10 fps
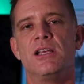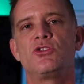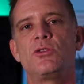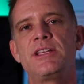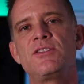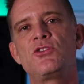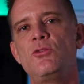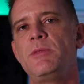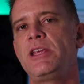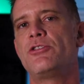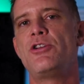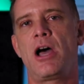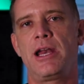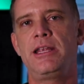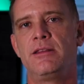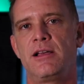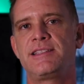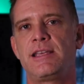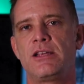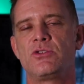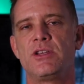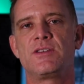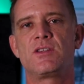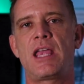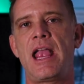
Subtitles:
So let's assume that you're not in Los Angeles